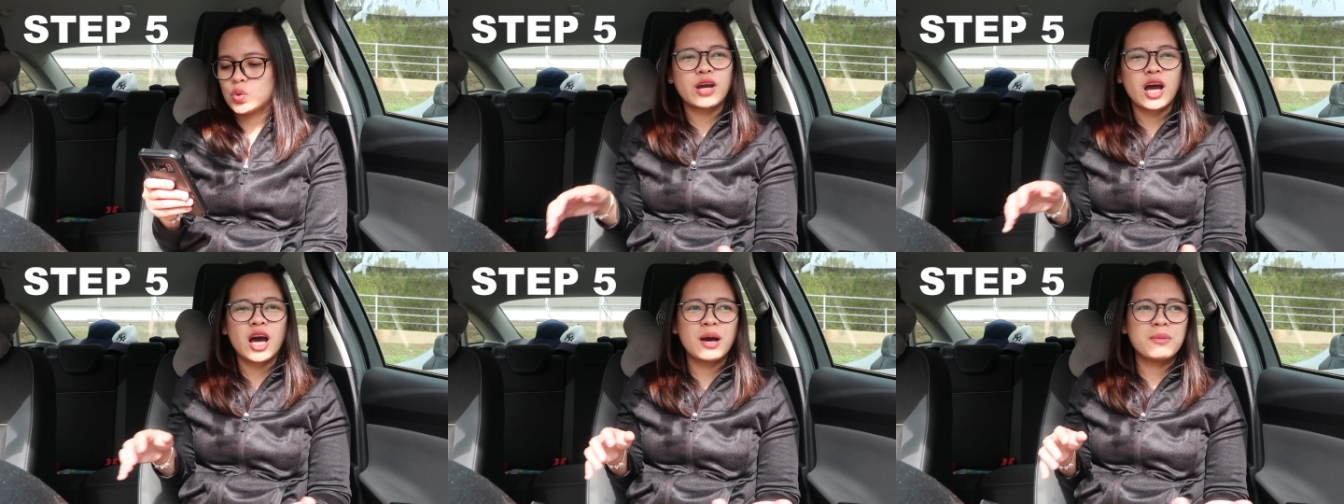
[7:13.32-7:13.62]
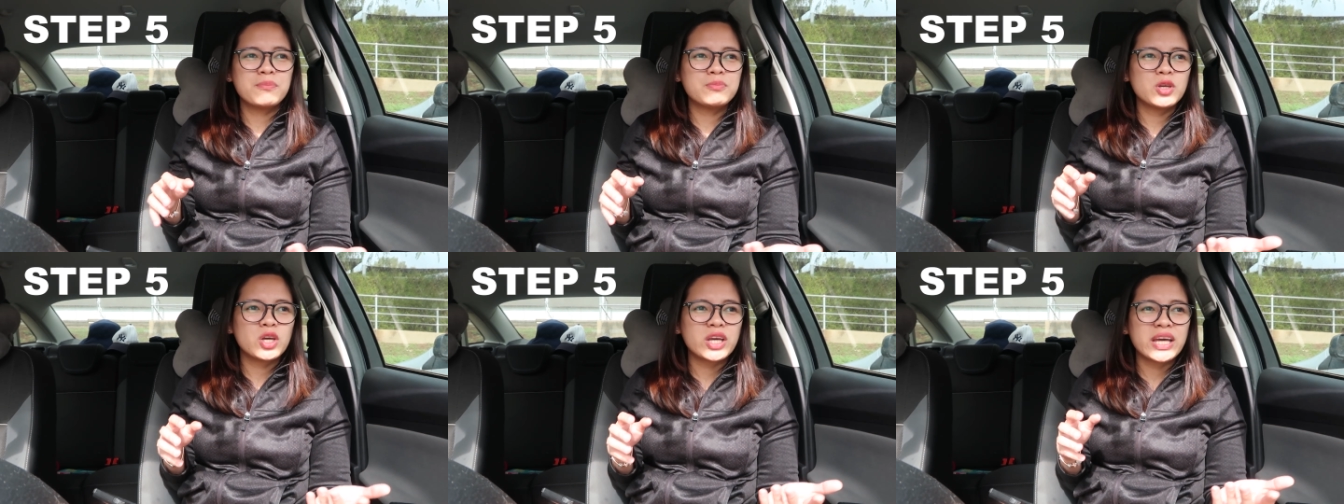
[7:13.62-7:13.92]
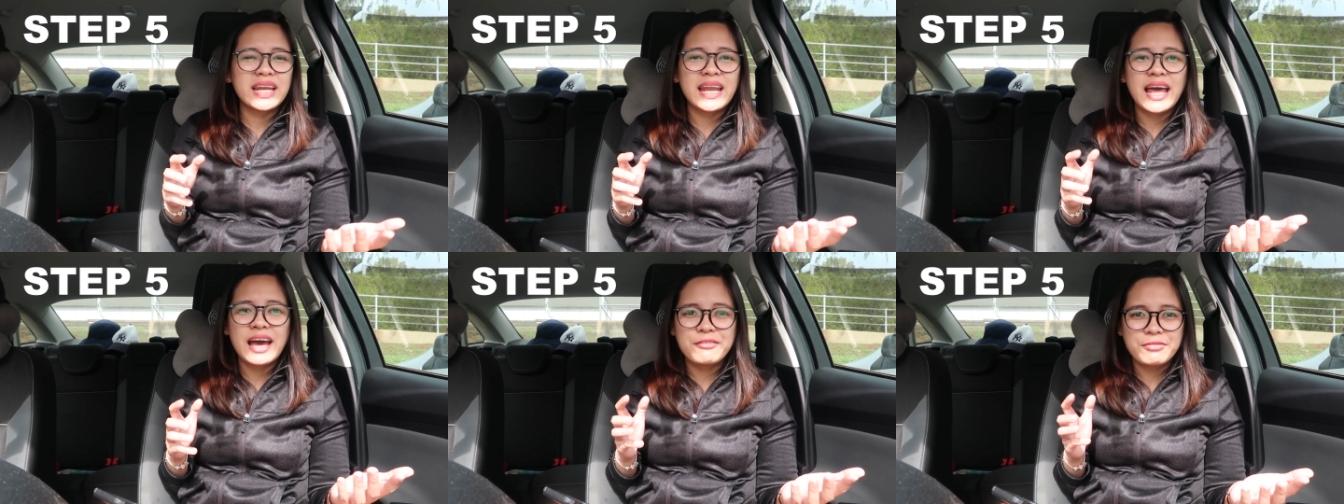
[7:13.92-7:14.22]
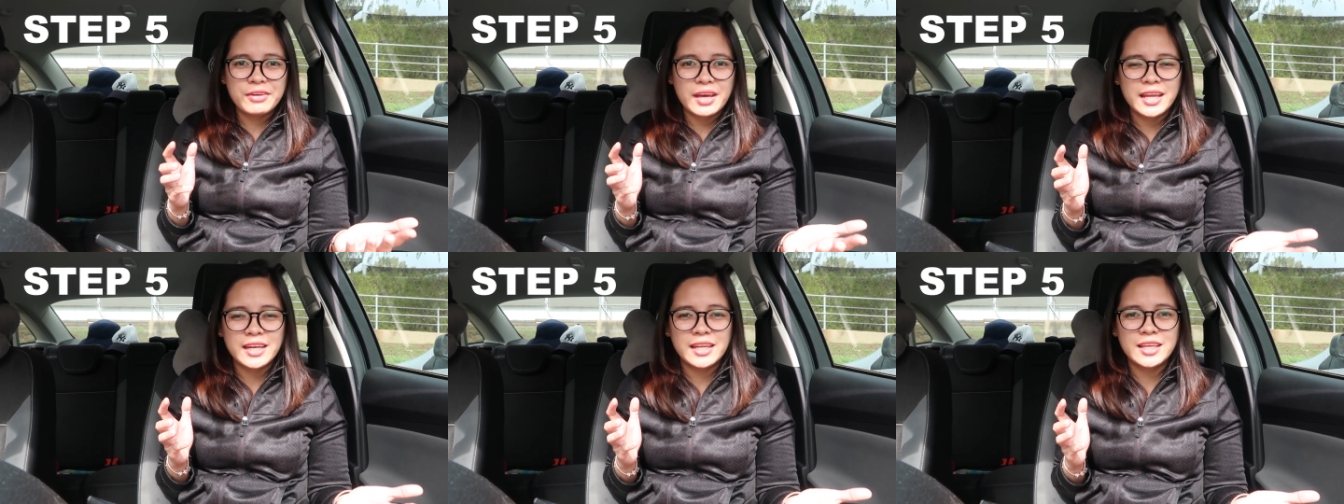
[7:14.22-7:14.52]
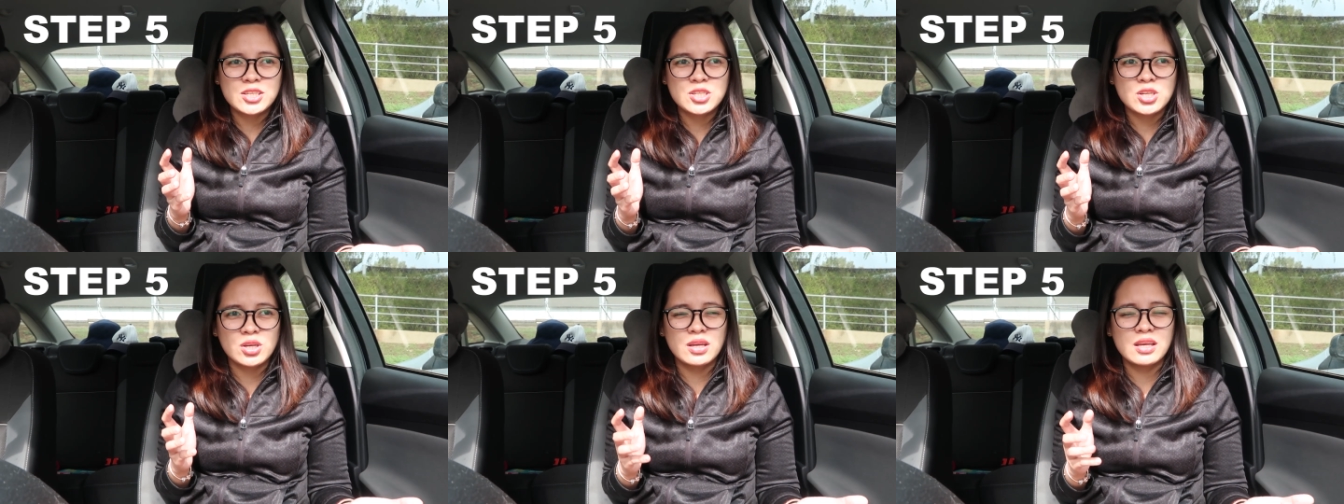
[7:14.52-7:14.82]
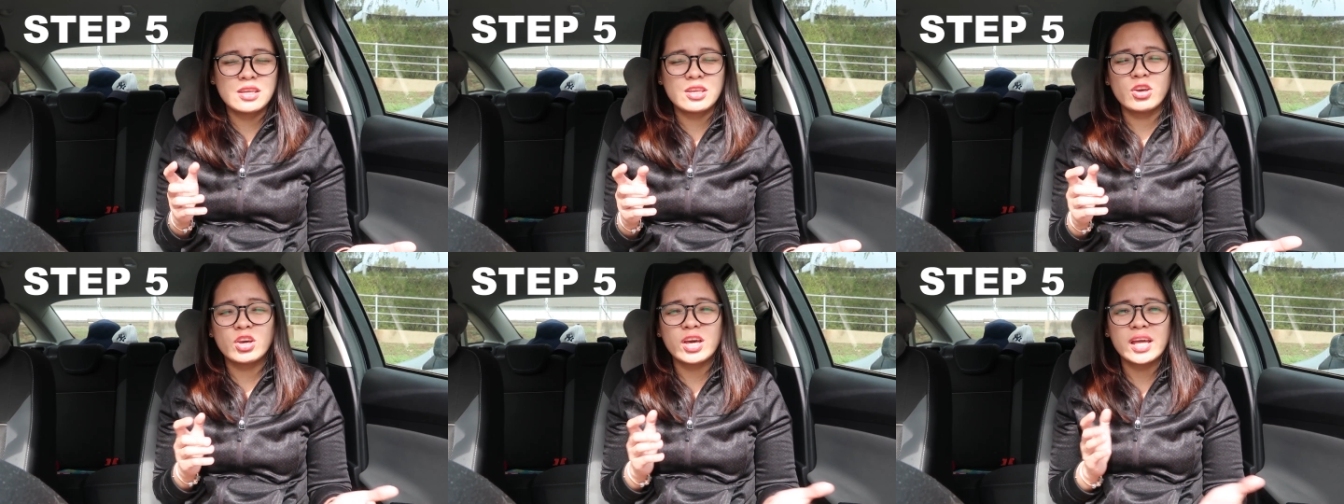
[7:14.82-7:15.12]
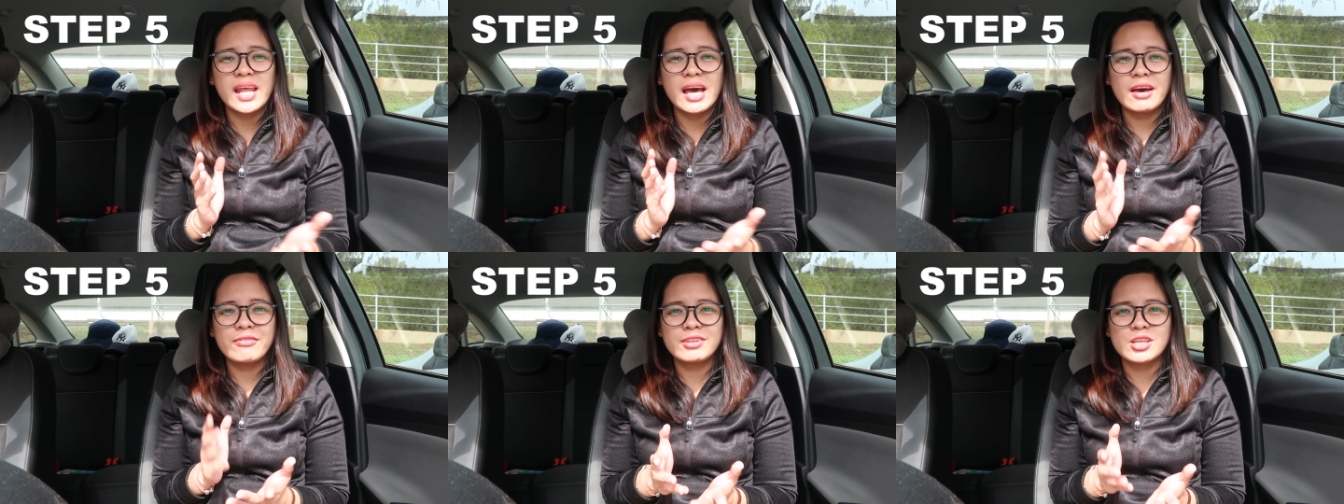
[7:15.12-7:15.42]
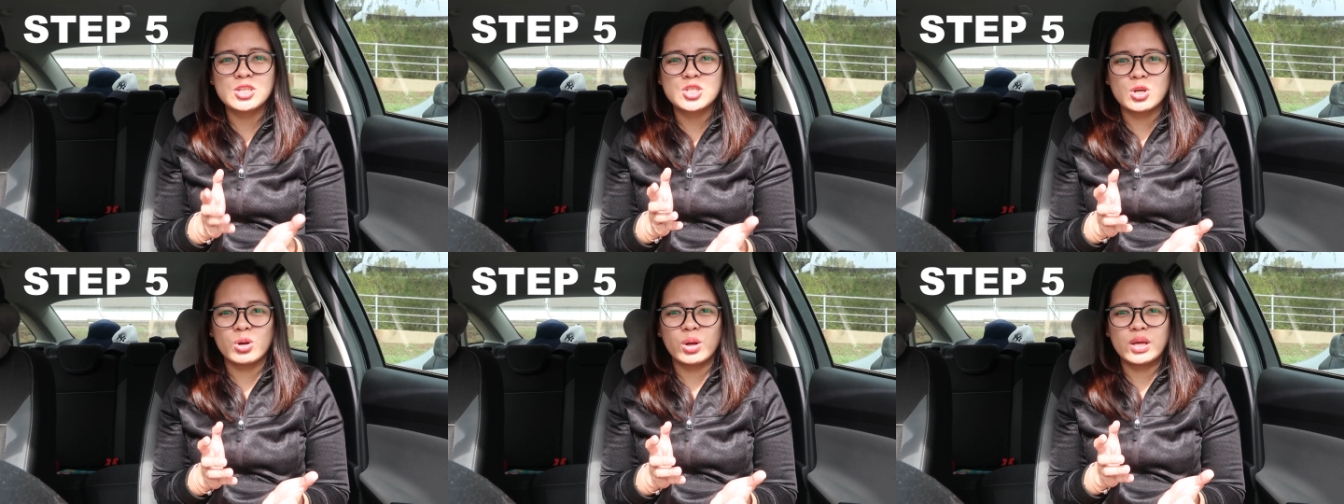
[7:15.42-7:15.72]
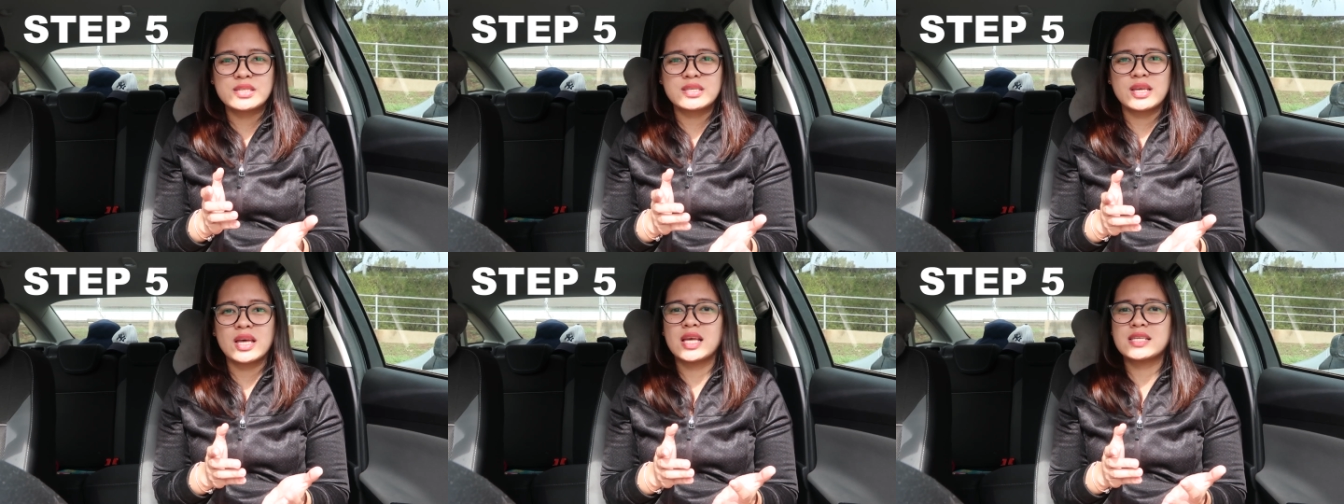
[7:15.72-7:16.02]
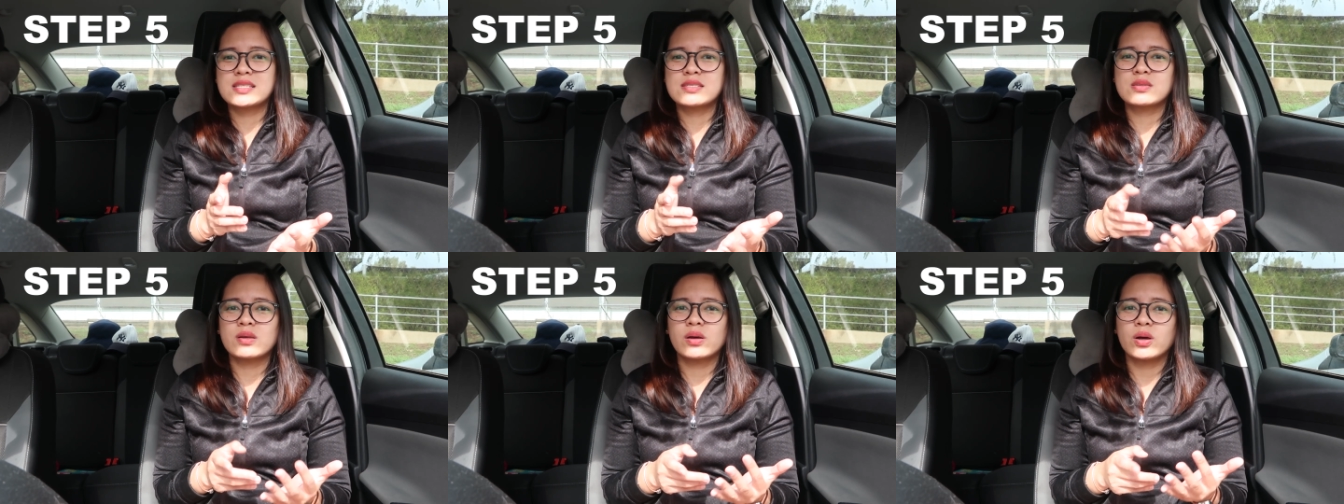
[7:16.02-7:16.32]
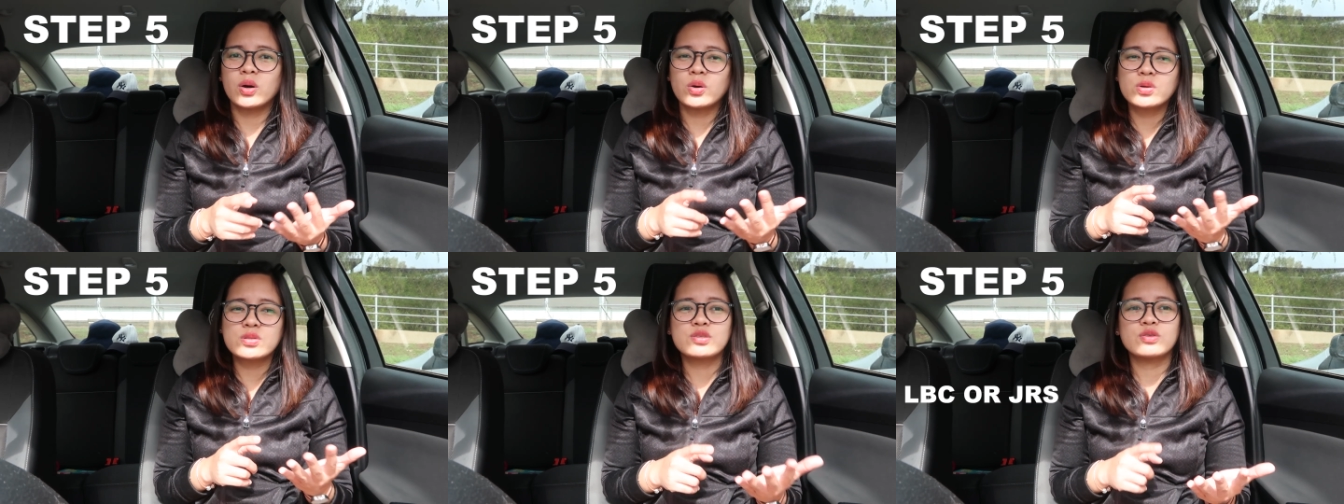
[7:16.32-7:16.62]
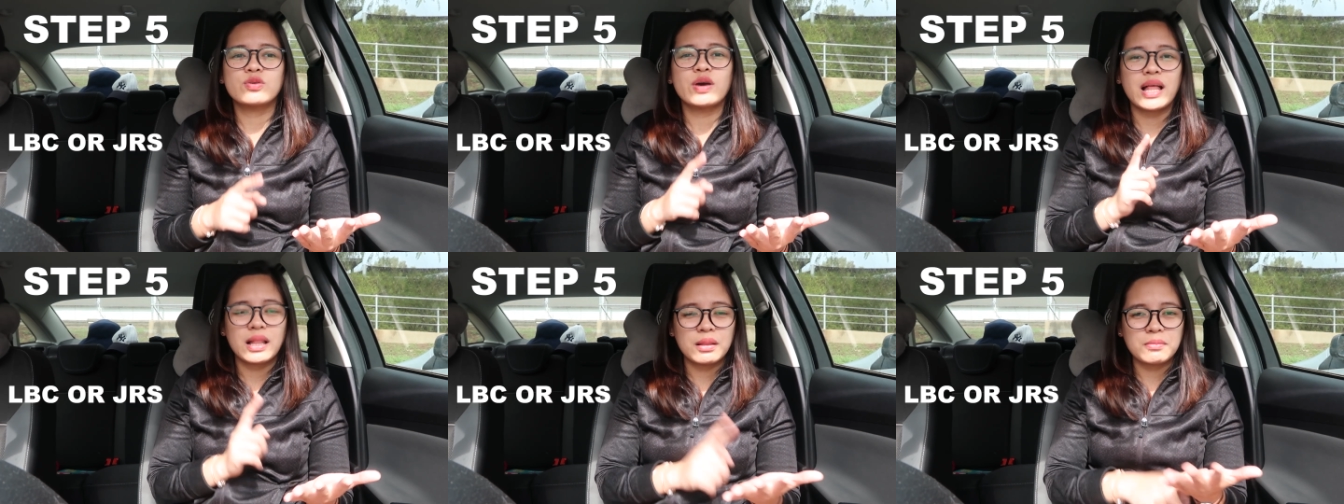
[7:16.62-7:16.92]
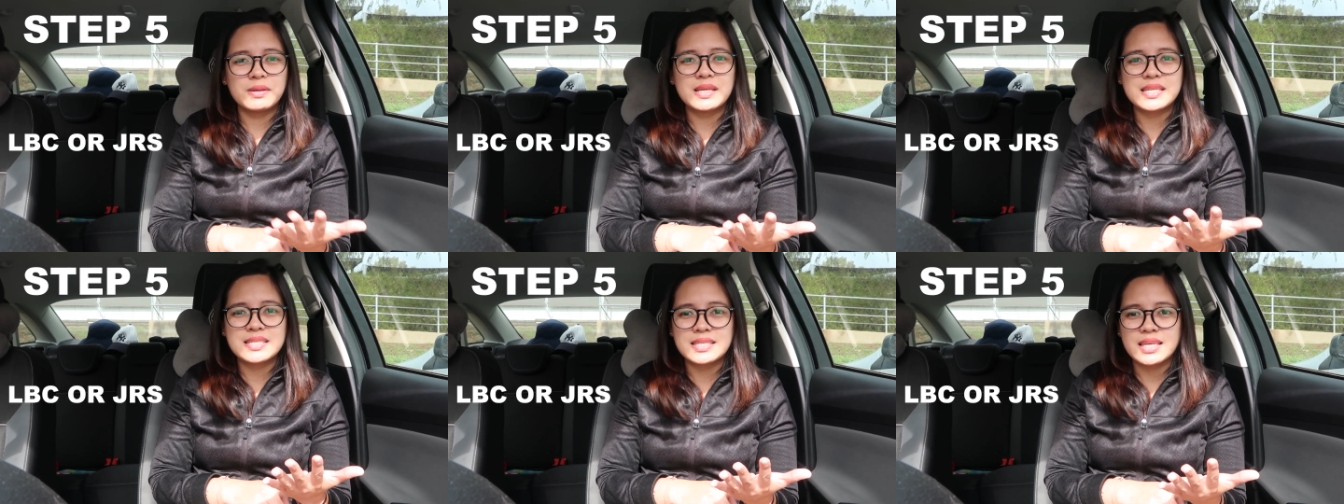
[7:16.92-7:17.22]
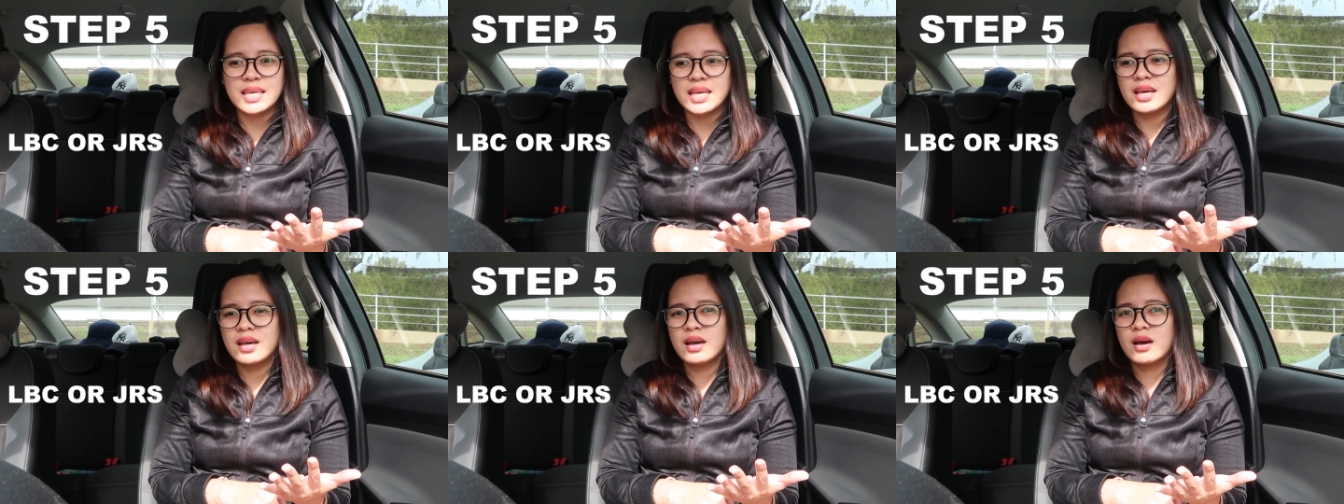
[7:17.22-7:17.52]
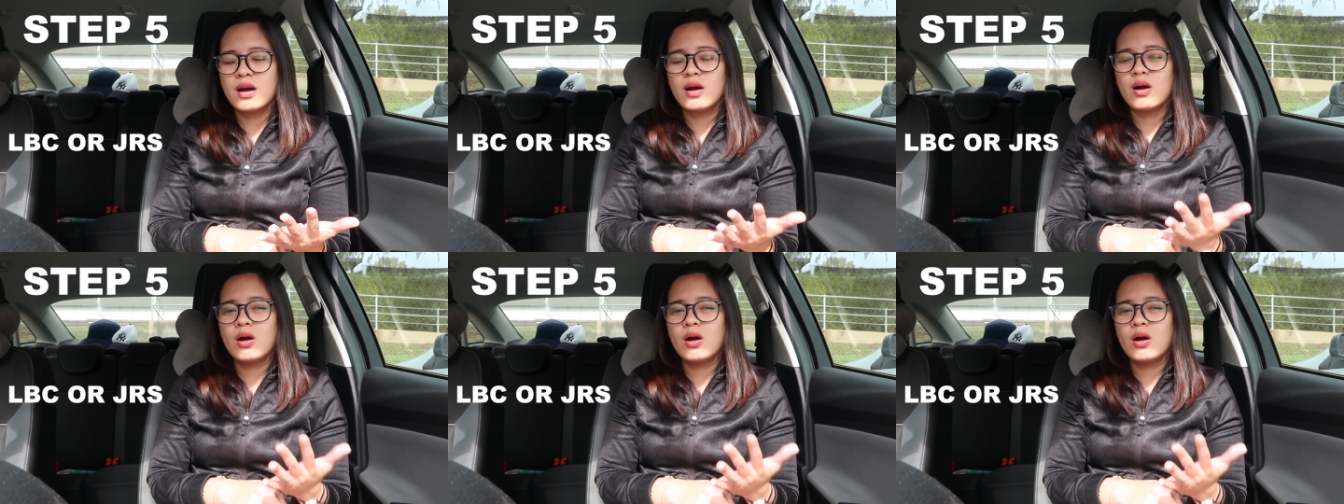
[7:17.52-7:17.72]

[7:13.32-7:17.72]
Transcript: Um, you can have any you can have the choices go to LBC